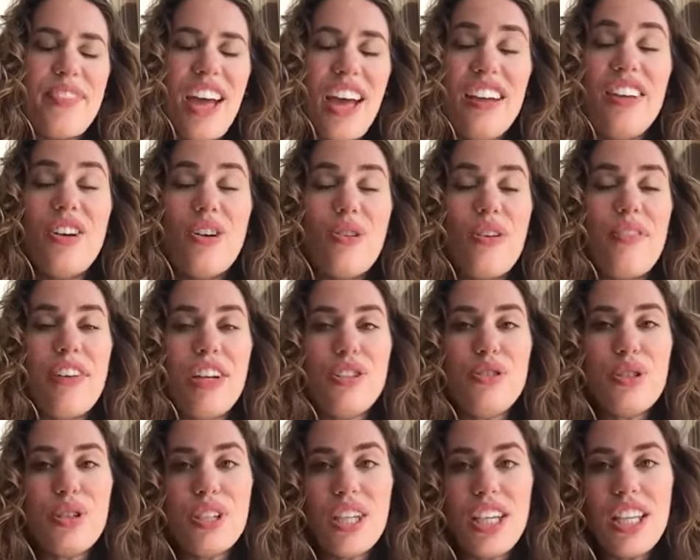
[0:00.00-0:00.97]
I know
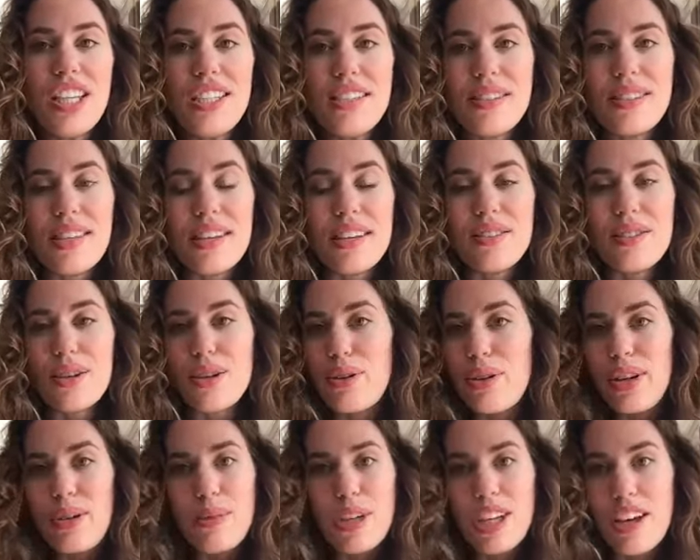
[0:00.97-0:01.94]
eventually these things are
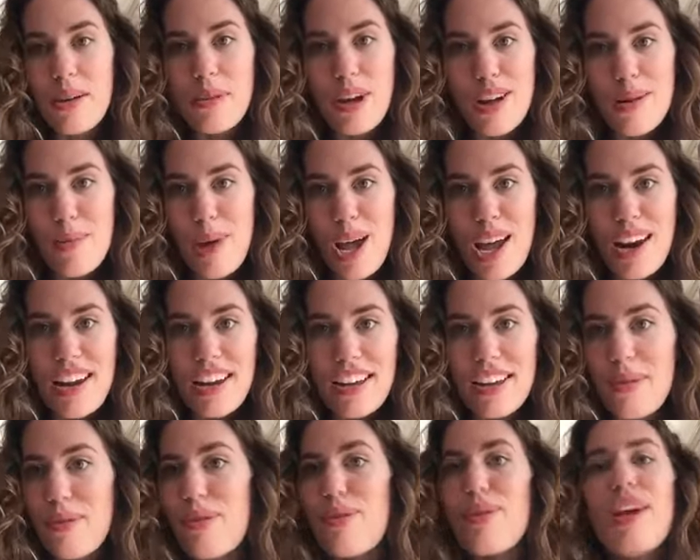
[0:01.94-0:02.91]
going to become
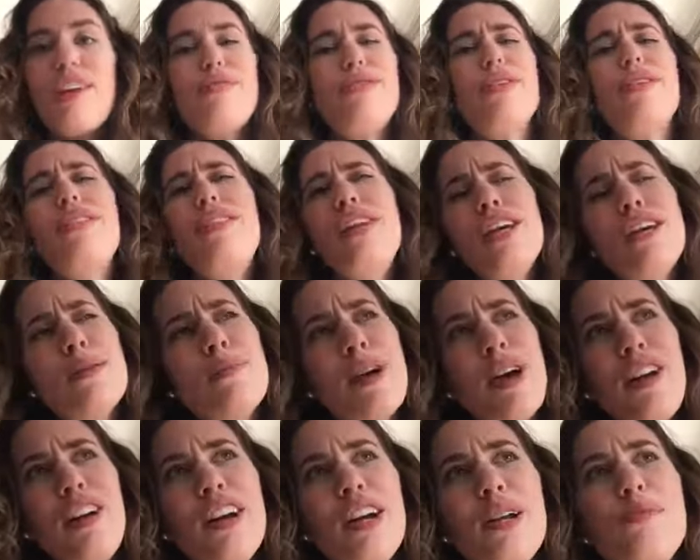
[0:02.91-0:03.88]
automatic. I won't have to think
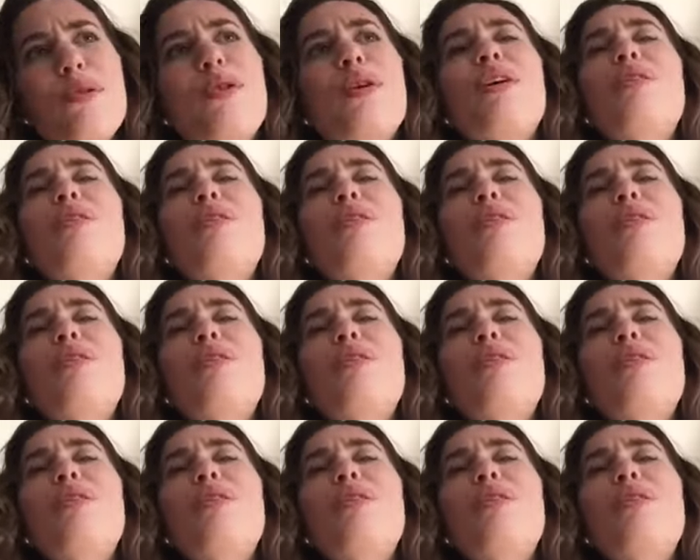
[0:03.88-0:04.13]
about it anymore.